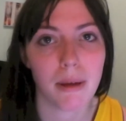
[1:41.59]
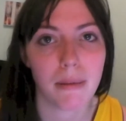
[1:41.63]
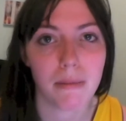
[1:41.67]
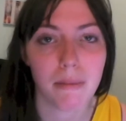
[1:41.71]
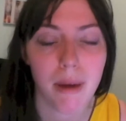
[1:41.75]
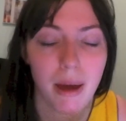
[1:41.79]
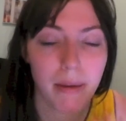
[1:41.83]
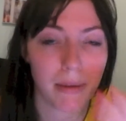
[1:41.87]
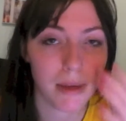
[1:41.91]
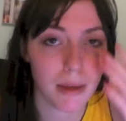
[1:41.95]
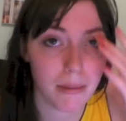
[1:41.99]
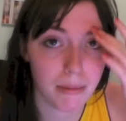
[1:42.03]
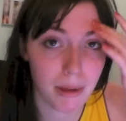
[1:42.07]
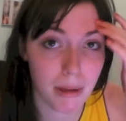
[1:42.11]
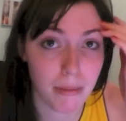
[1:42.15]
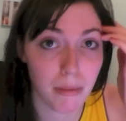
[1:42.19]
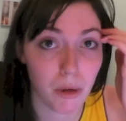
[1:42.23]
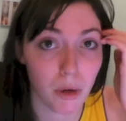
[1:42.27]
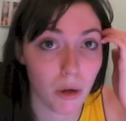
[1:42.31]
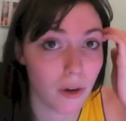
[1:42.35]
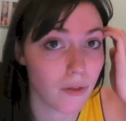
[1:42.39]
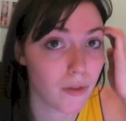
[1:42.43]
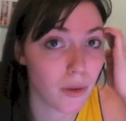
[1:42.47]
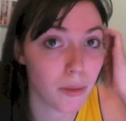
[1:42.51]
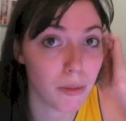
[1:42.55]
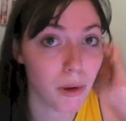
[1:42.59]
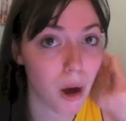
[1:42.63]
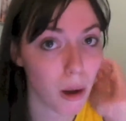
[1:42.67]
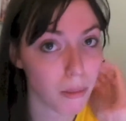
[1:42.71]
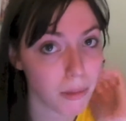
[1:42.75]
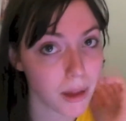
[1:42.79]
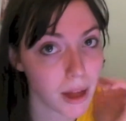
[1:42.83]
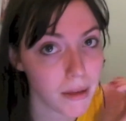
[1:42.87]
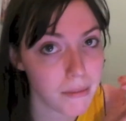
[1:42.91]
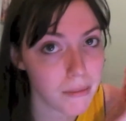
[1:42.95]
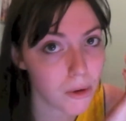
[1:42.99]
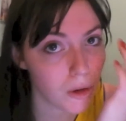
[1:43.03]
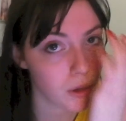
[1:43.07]
maybe a bit more of a
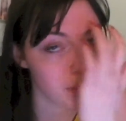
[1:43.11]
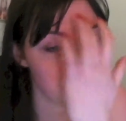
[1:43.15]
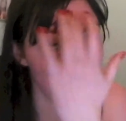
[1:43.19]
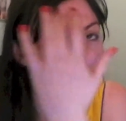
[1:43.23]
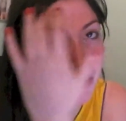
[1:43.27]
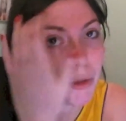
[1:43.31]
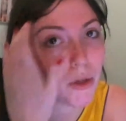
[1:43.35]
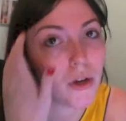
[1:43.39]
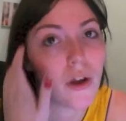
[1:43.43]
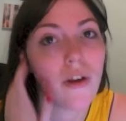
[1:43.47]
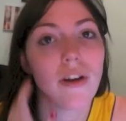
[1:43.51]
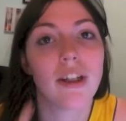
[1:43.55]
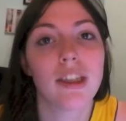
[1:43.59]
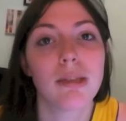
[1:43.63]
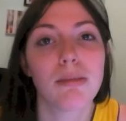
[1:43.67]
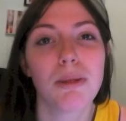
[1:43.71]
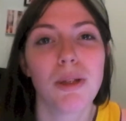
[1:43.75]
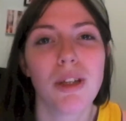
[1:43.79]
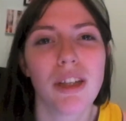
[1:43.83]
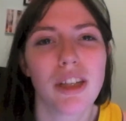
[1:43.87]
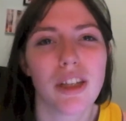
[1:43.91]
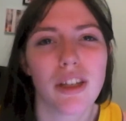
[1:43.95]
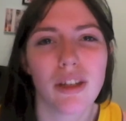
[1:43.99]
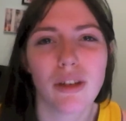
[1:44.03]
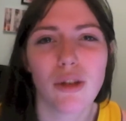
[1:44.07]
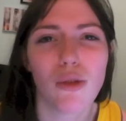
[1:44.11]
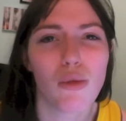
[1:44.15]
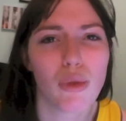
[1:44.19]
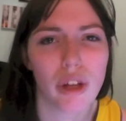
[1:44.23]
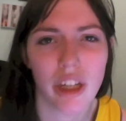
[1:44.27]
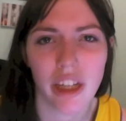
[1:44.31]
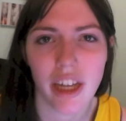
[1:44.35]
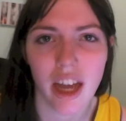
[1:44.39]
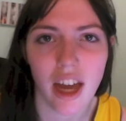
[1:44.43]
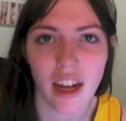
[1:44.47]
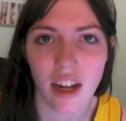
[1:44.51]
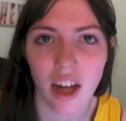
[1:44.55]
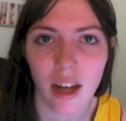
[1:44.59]
problem or a bit more noticeable and you
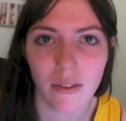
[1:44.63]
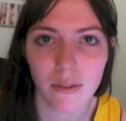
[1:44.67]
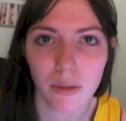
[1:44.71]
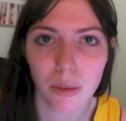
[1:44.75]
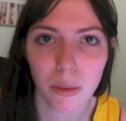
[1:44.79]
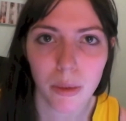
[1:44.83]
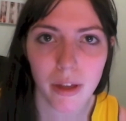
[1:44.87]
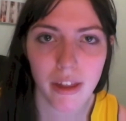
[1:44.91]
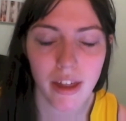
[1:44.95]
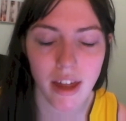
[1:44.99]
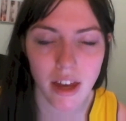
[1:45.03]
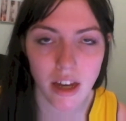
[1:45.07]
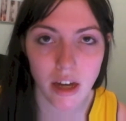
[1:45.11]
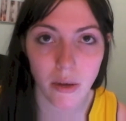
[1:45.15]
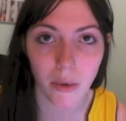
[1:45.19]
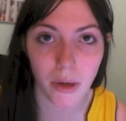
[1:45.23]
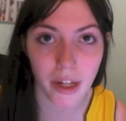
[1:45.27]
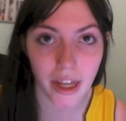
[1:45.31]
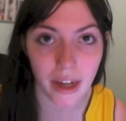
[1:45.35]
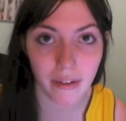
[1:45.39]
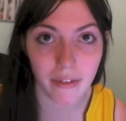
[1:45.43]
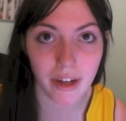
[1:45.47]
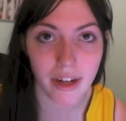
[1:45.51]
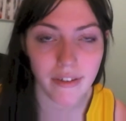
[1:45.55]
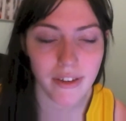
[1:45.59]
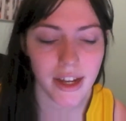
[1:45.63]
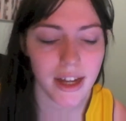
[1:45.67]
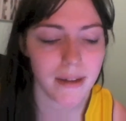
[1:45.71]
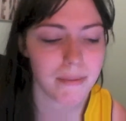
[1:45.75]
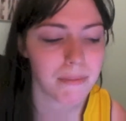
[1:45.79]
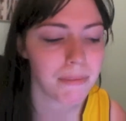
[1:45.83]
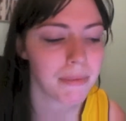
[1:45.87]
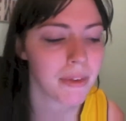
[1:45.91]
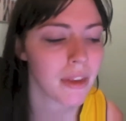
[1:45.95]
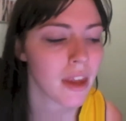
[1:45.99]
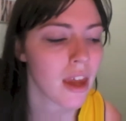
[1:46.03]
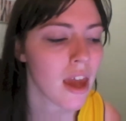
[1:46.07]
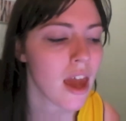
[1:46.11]
really aren't comfortable with it and you want to get rid of
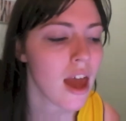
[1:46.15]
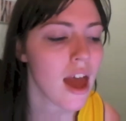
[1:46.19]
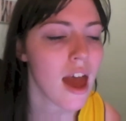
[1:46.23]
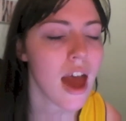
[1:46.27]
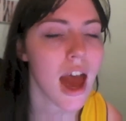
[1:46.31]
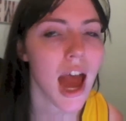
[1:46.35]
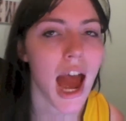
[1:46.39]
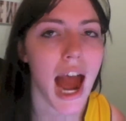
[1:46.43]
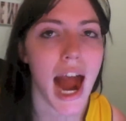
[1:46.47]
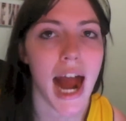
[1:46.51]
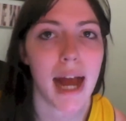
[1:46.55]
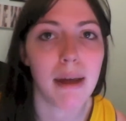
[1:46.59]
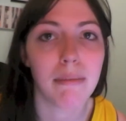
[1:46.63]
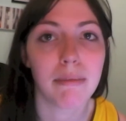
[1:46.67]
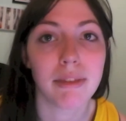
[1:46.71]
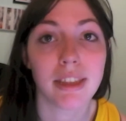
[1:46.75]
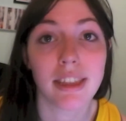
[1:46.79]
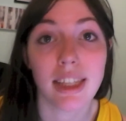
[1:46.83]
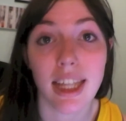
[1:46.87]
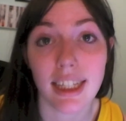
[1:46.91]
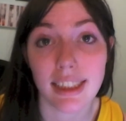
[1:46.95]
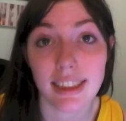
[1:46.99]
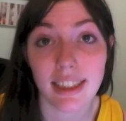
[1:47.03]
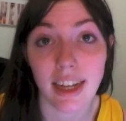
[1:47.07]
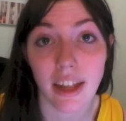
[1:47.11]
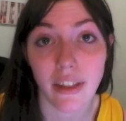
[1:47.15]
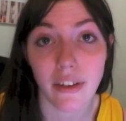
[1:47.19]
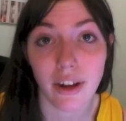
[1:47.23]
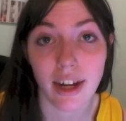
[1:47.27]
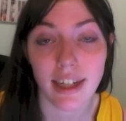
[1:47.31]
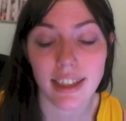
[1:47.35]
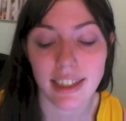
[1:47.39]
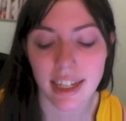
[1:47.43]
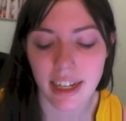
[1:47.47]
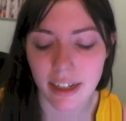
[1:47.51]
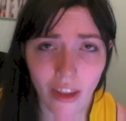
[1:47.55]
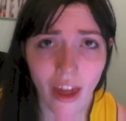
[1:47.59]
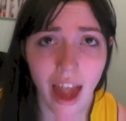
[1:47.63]
it. So that's another
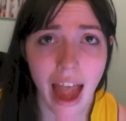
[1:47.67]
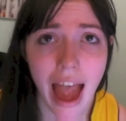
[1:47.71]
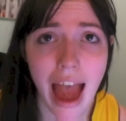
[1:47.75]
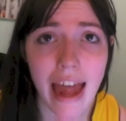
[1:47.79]
idea.